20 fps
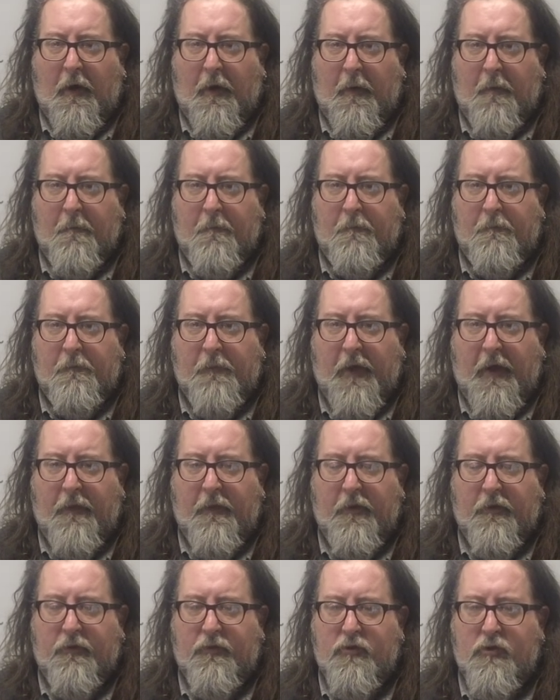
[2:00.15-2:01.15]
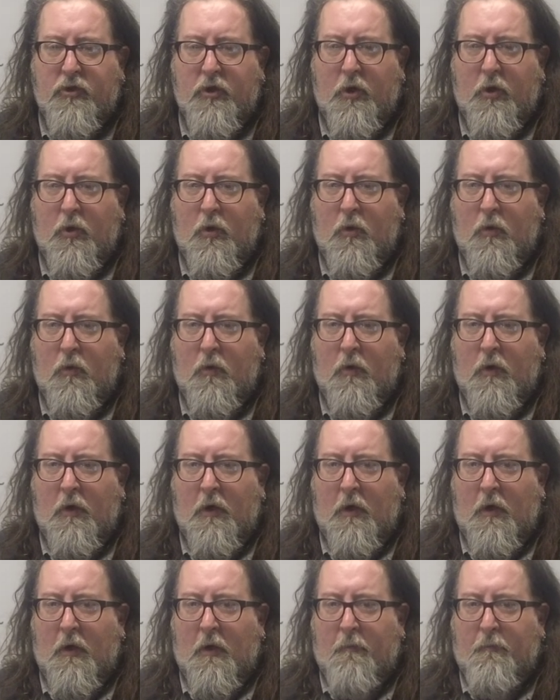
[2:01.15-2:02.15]
um, and there's
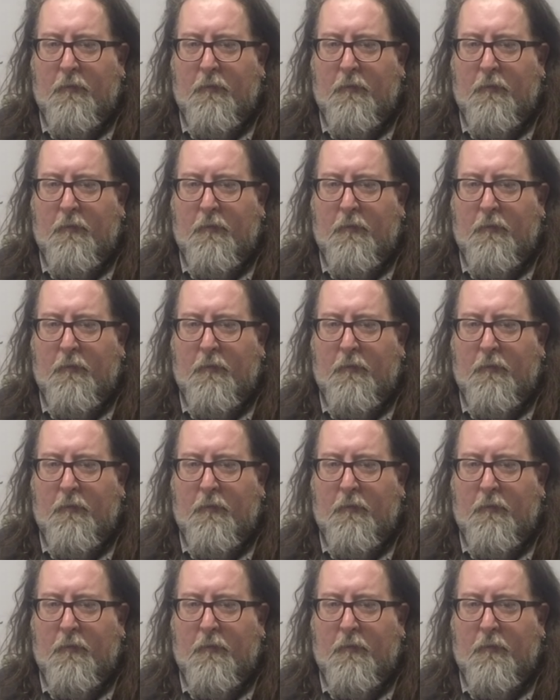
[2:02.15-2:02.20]
no